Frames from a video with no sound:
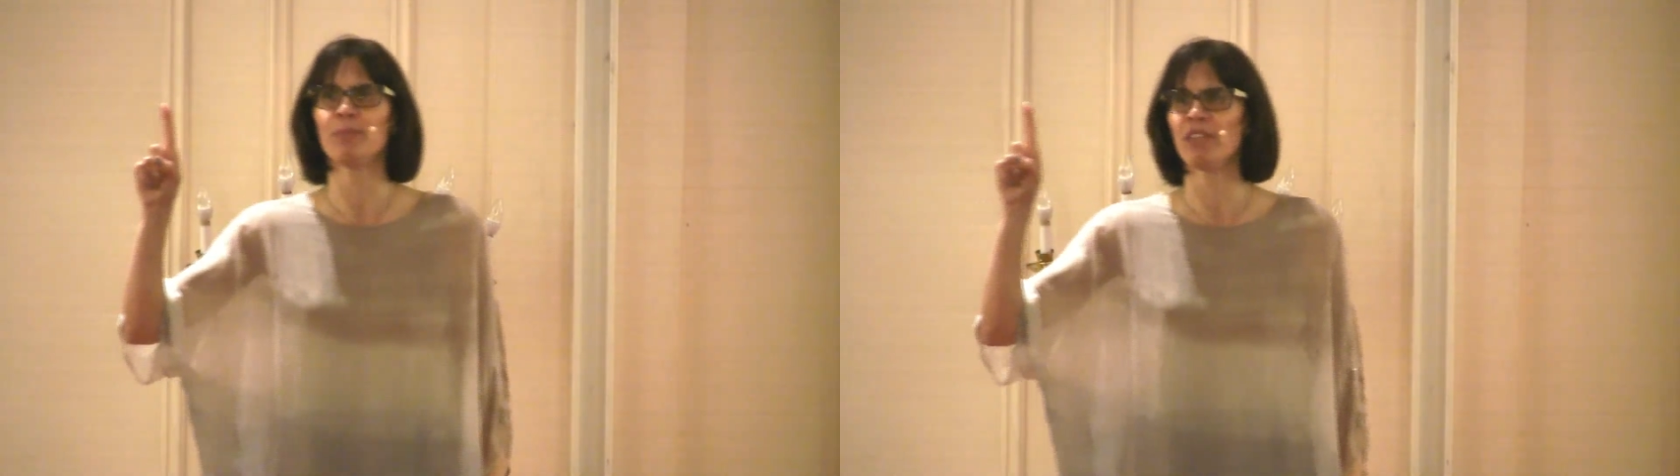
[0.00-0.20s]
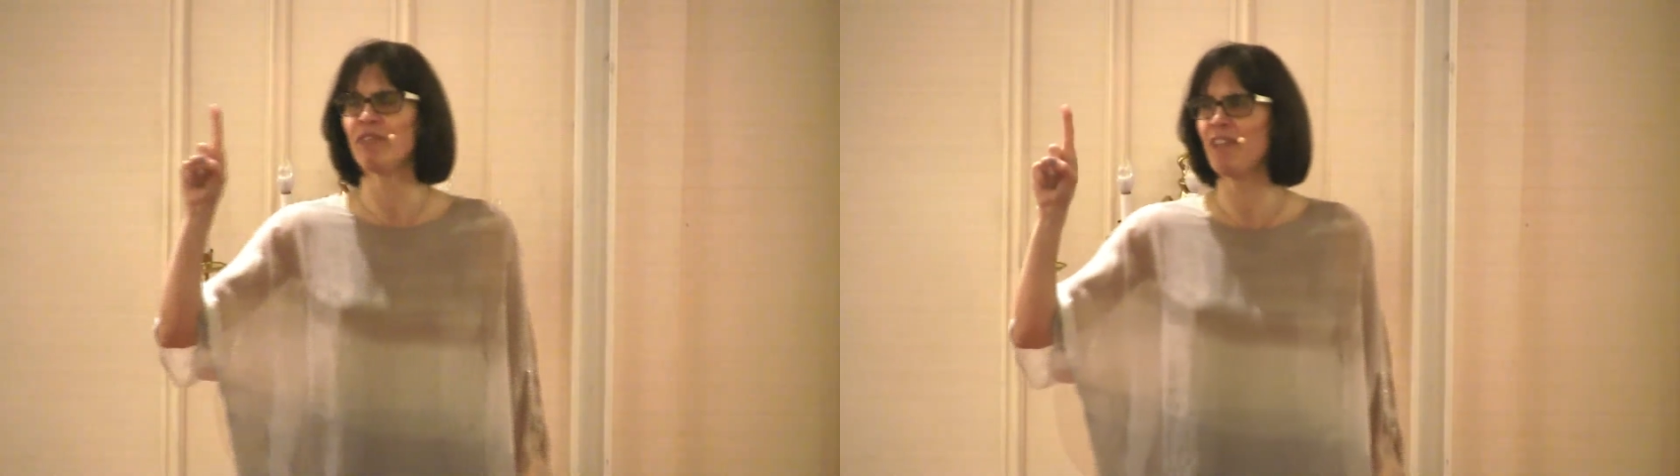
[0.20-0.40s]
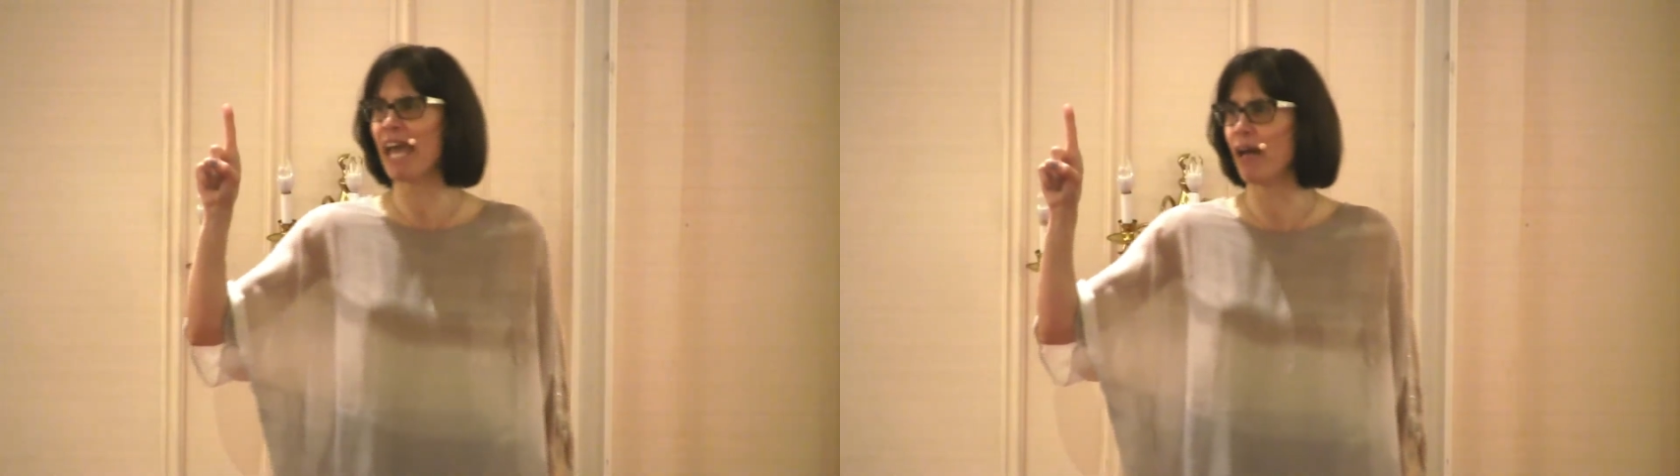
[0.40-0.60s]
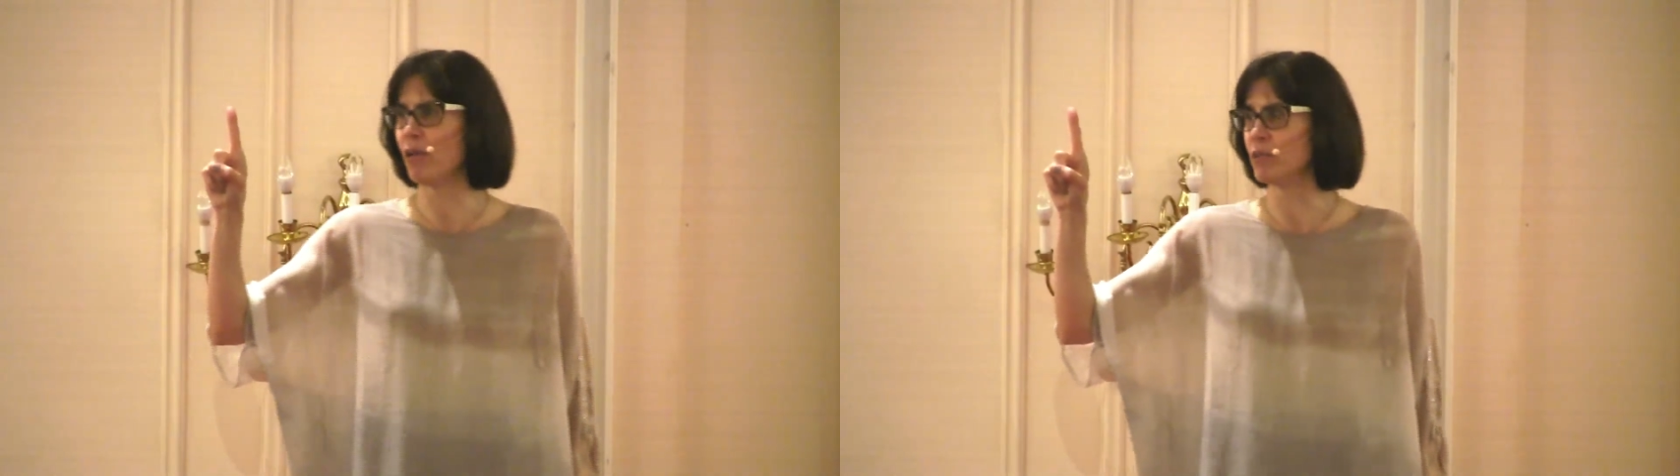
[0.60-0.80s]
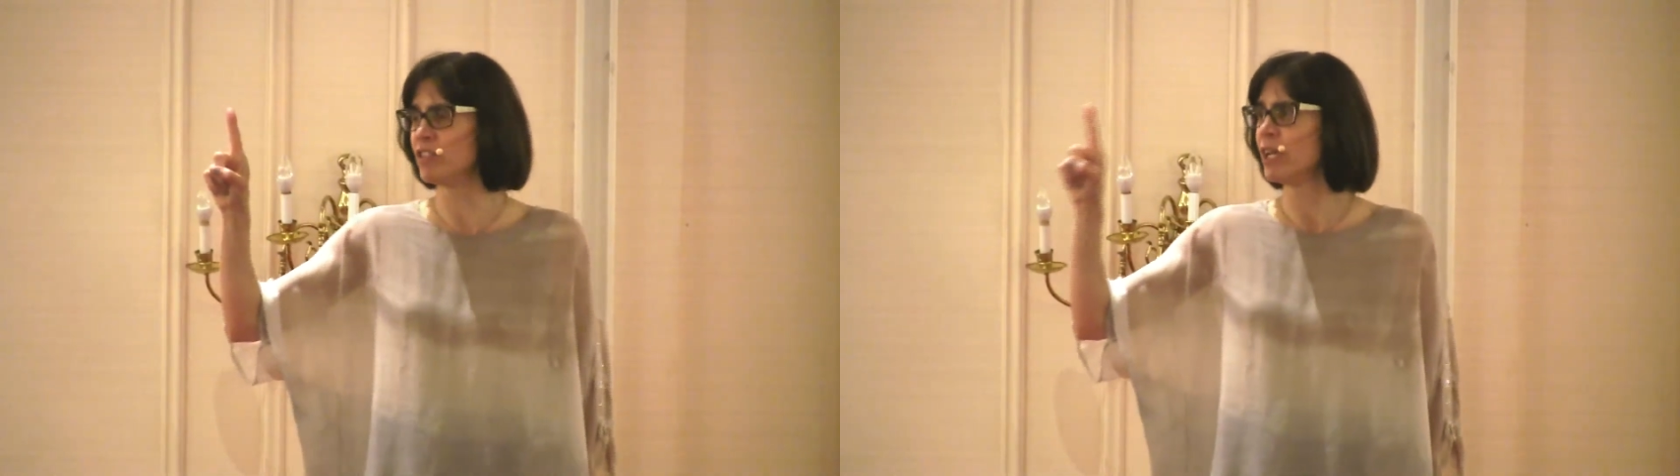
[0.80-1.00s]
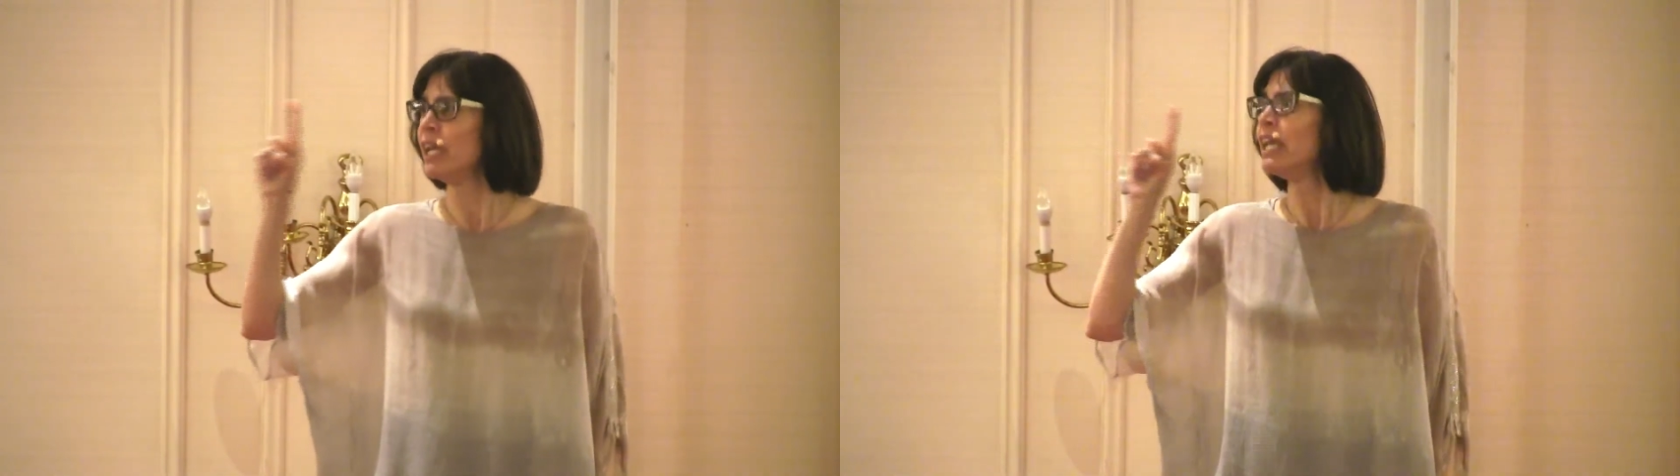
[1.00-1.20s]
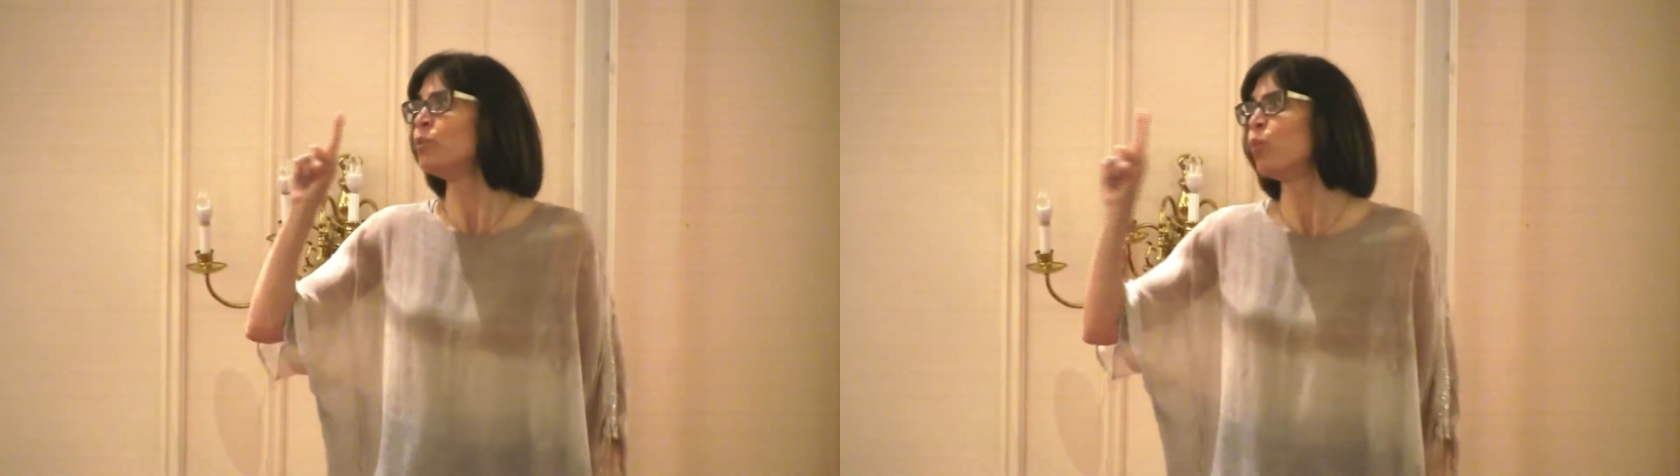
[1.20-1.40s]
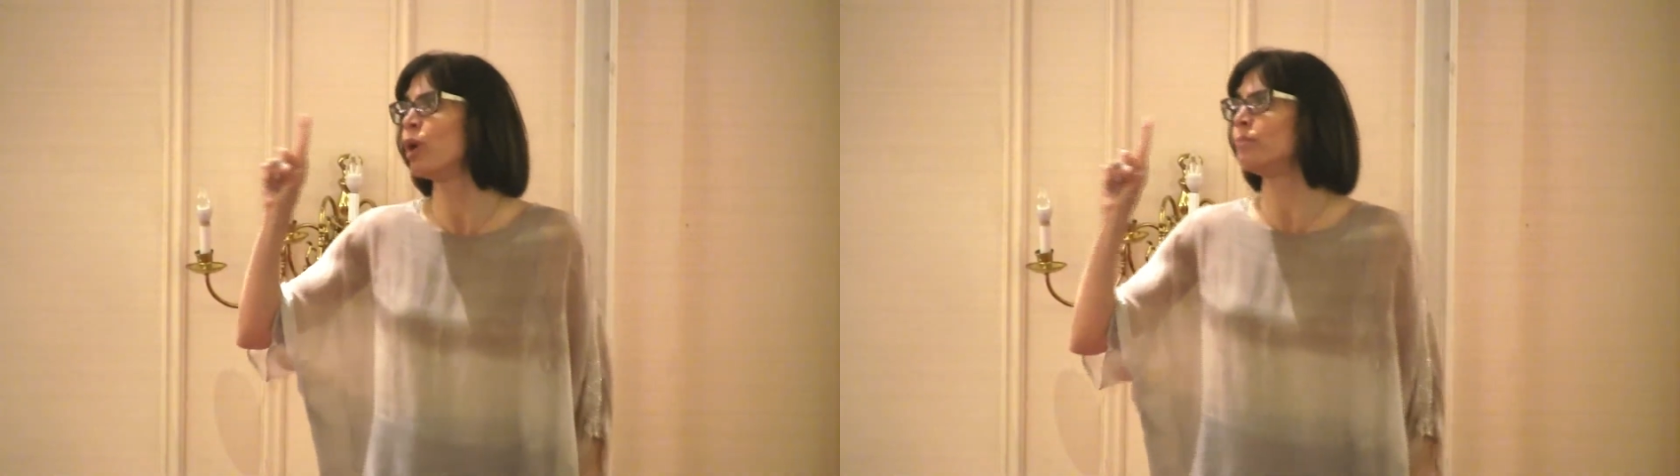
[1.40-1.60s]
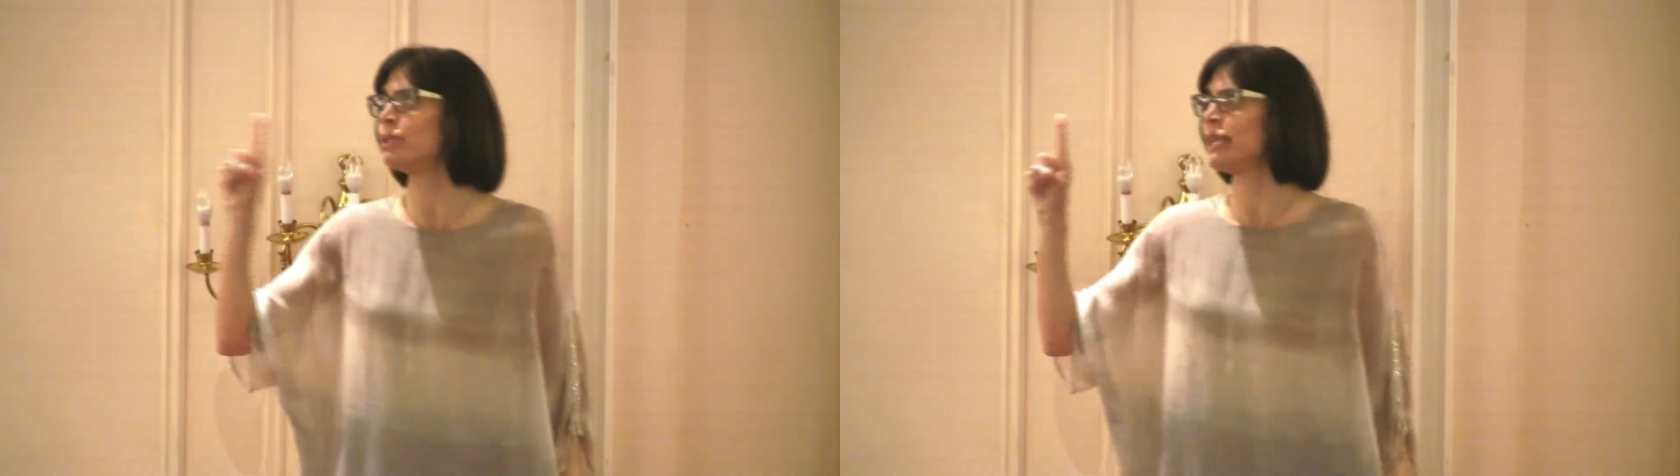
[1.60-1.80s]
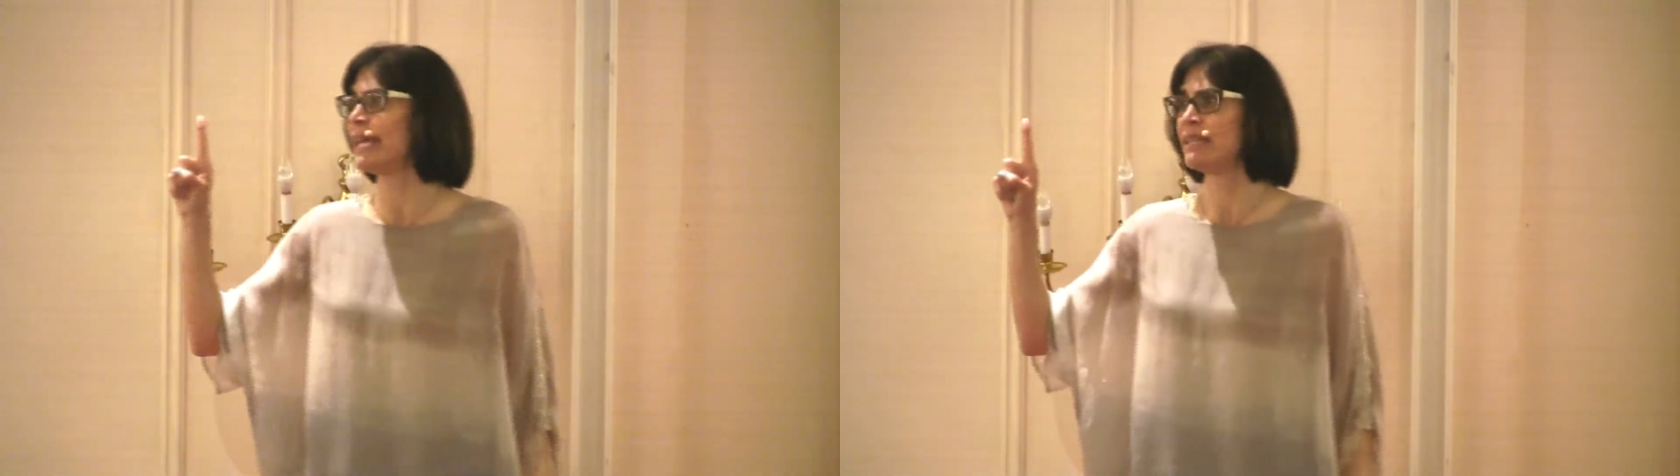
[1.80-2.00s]
be found in one
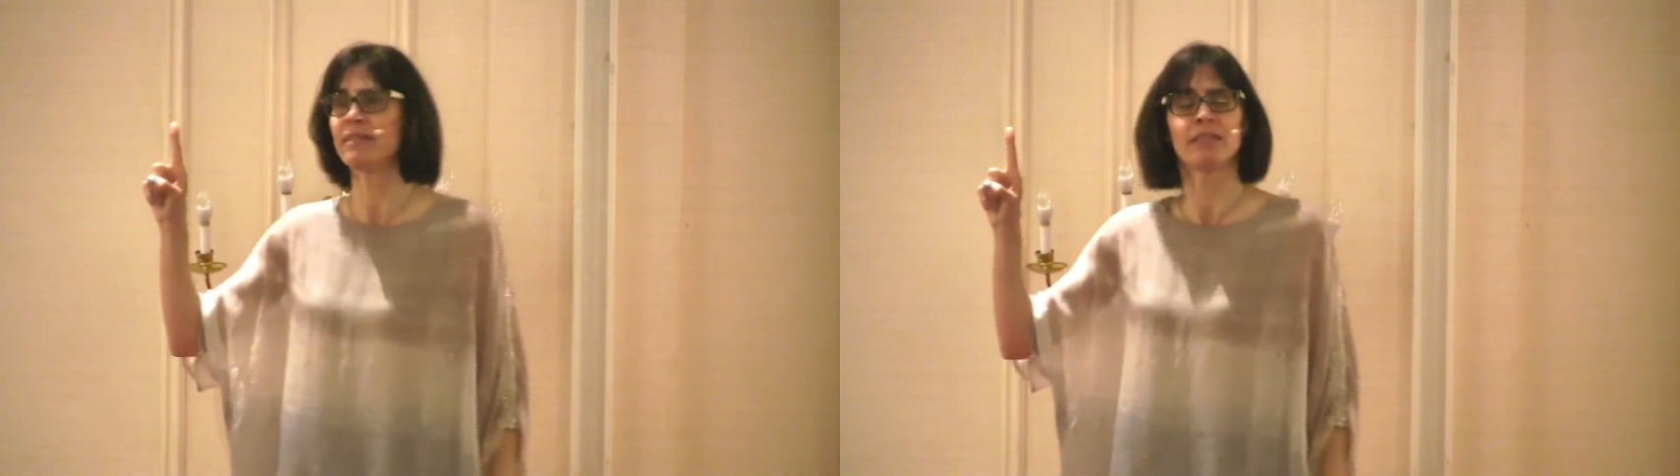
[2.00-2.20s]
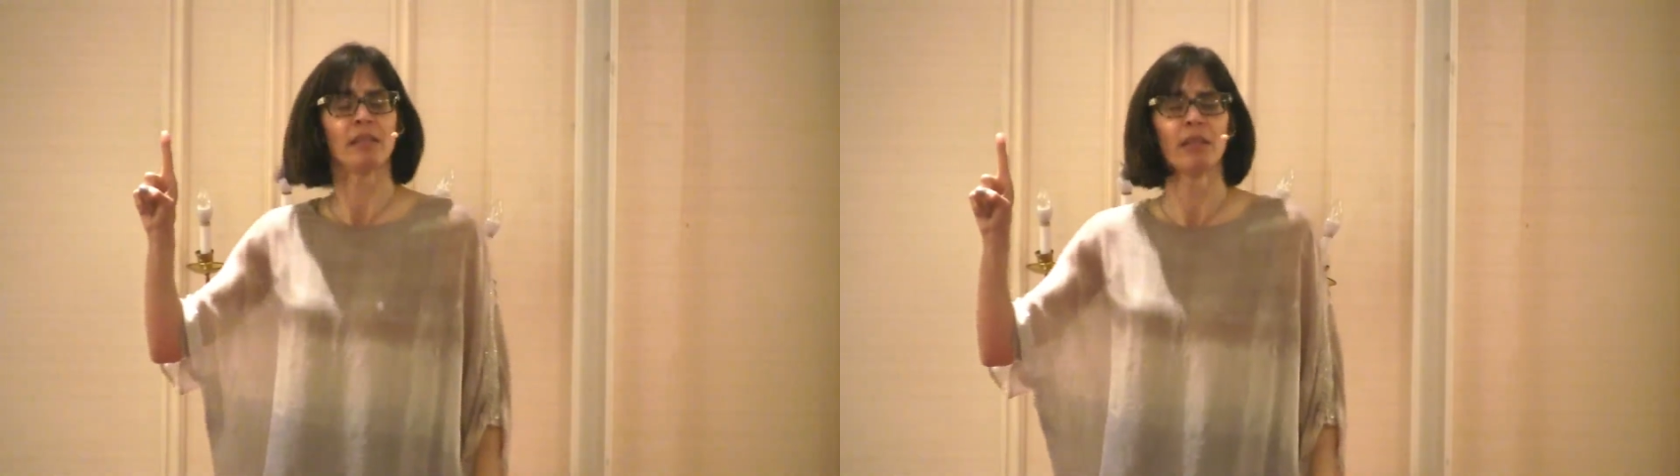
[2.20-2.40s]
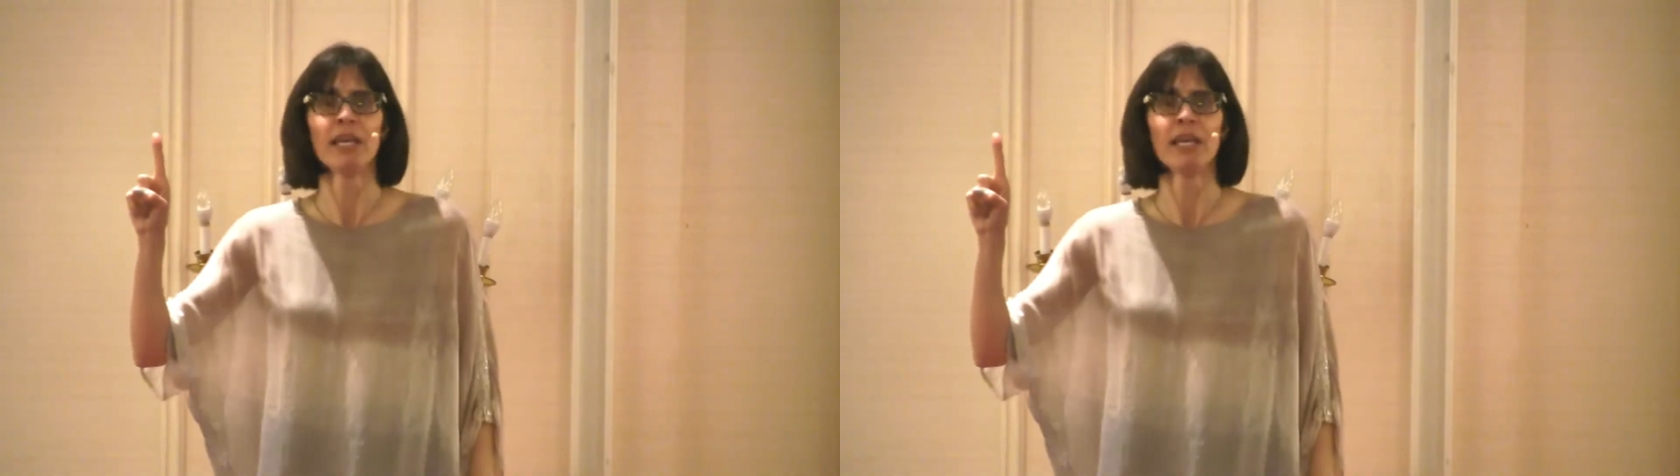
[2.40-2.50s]
place.